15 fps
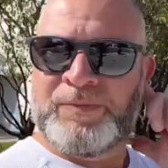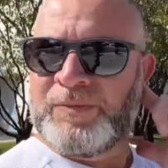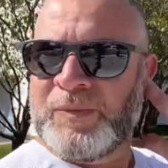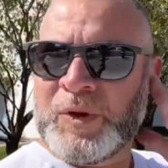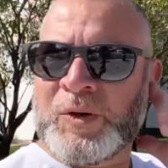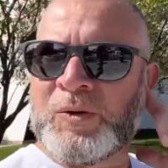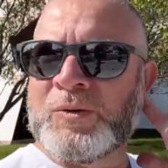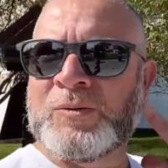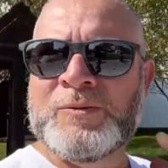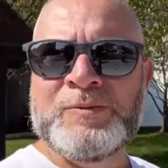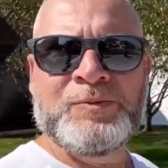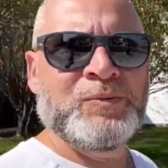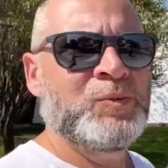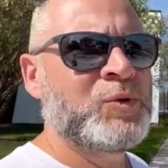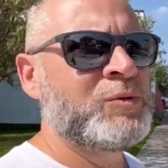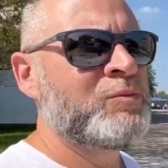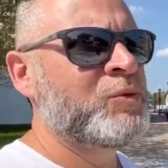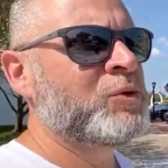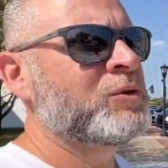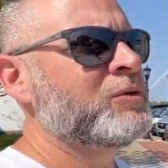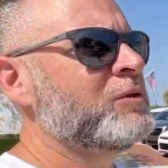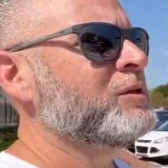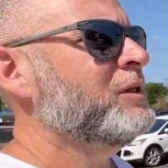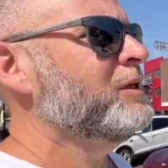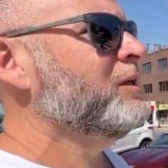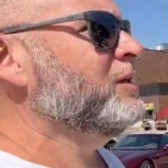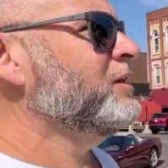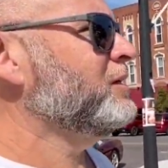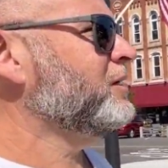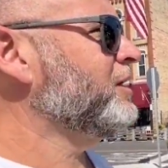Oh, one more.
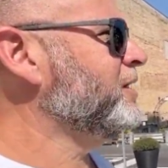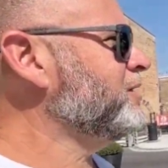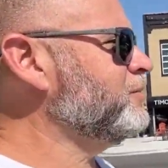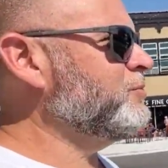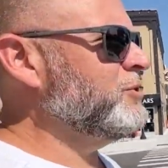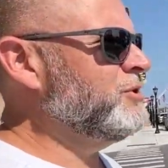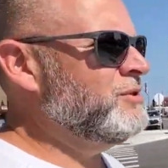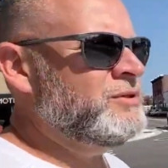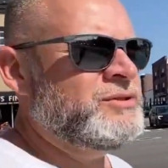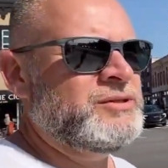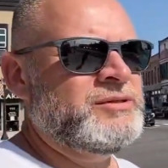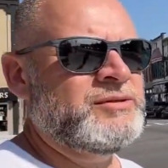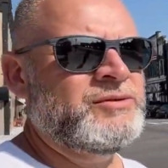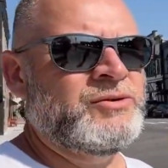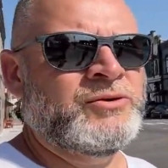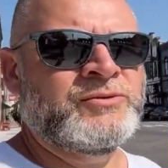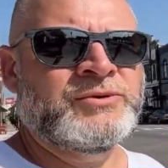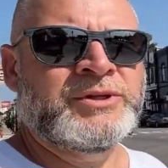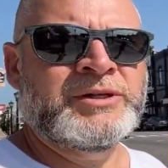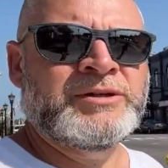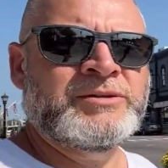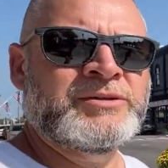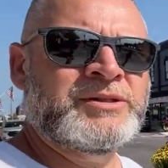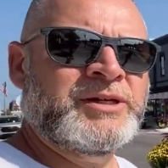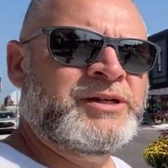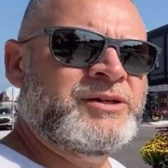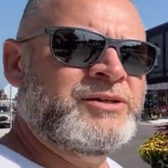Gatsby's over there is like